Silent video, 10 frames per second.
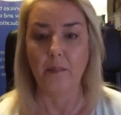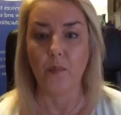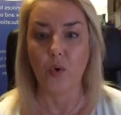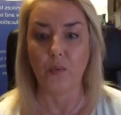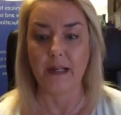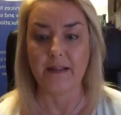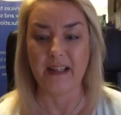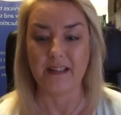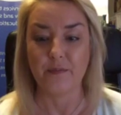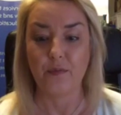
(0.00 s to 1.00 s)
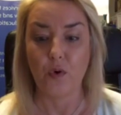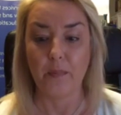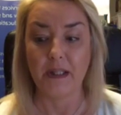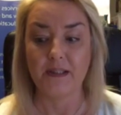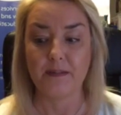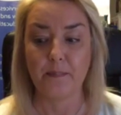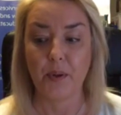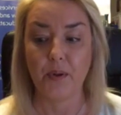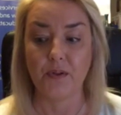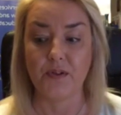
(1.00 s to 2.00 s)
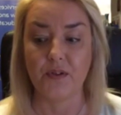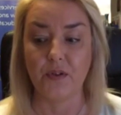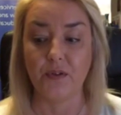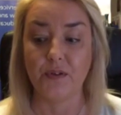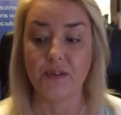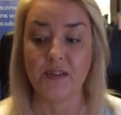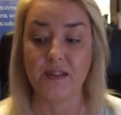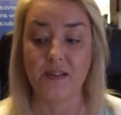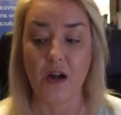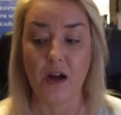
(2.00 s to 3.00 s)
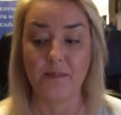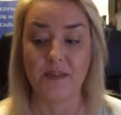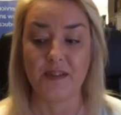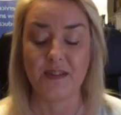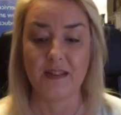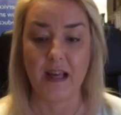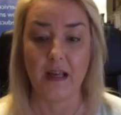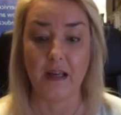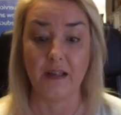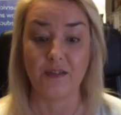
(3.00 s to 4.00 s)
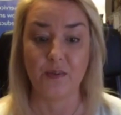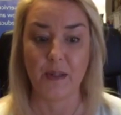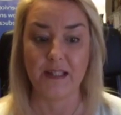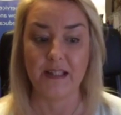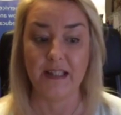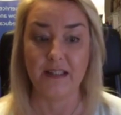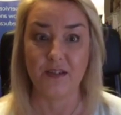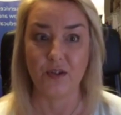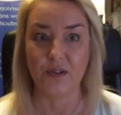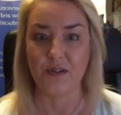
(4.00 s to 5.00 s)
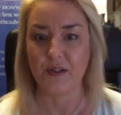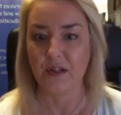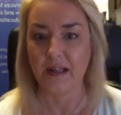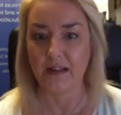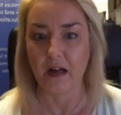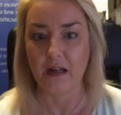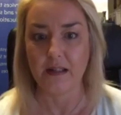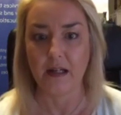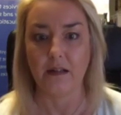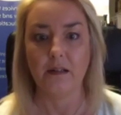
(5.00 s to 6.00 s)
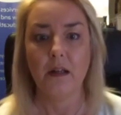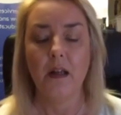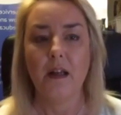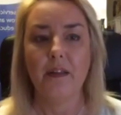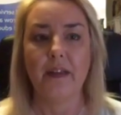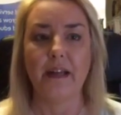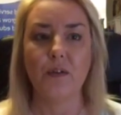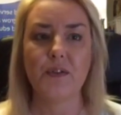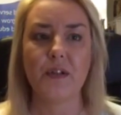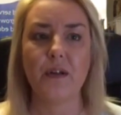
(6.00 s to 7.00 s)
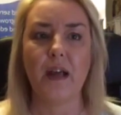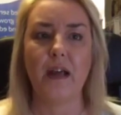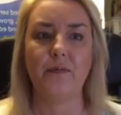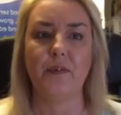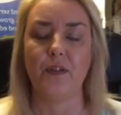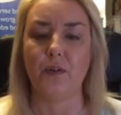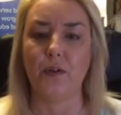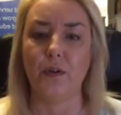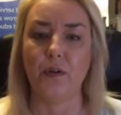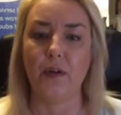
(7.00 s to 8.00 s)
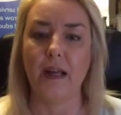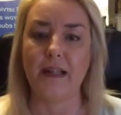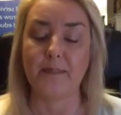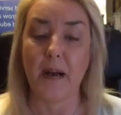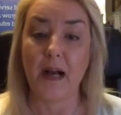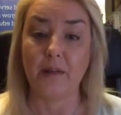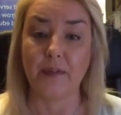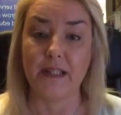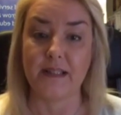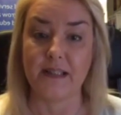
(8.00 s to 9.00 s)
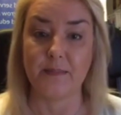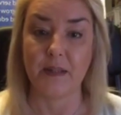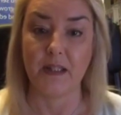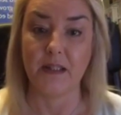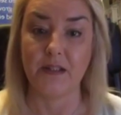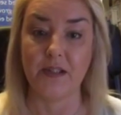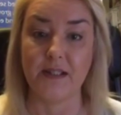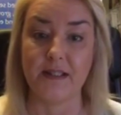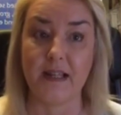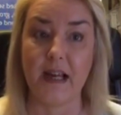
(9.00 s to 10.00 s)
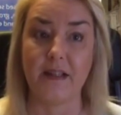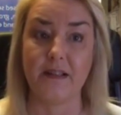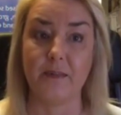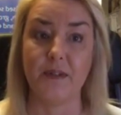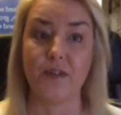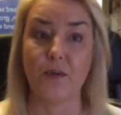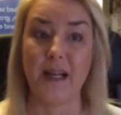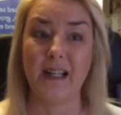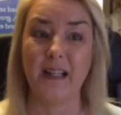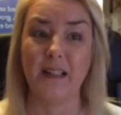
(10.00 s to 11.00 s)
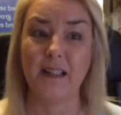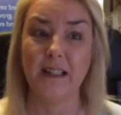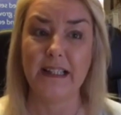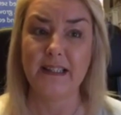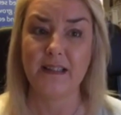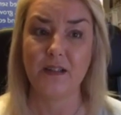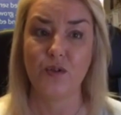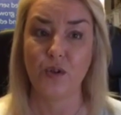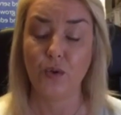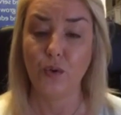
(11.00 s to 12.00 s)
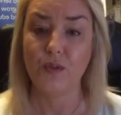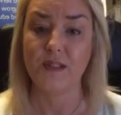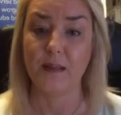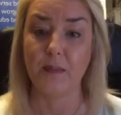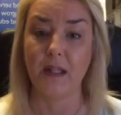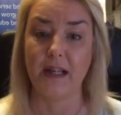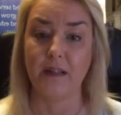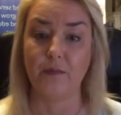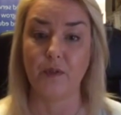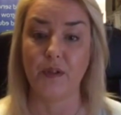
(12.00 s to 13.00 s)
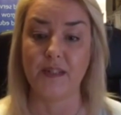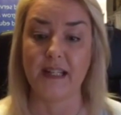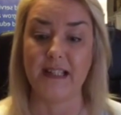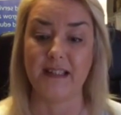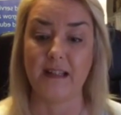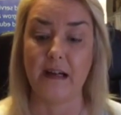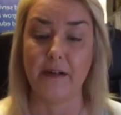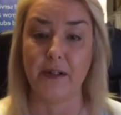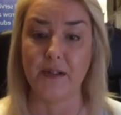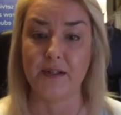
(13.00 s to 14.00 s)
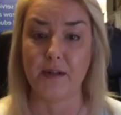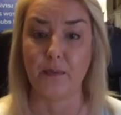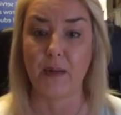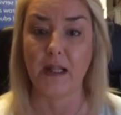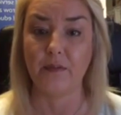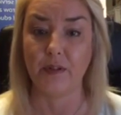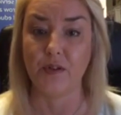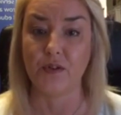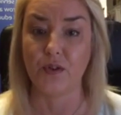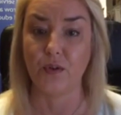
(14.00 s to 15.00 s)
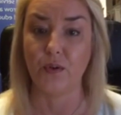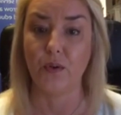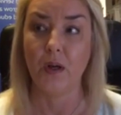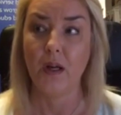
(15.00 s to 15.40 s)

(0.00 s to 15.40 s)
Already that's 4 minutes per student times 20 students, you get the idea. They also have to, as part of the assessment conditions now, demonstrate at least 2 simulated first aid scenarios that are relevant to